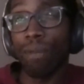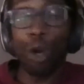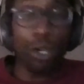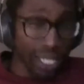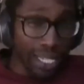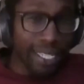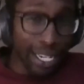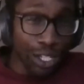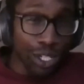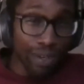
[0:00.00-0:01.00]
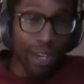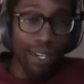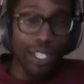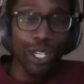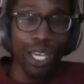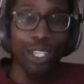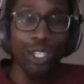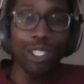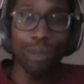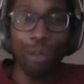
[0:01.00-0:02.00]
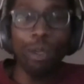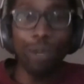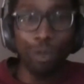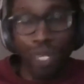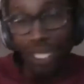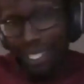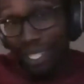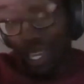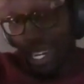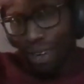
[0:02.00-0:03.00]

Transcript: marketization of higher education. It's becoming more business-like.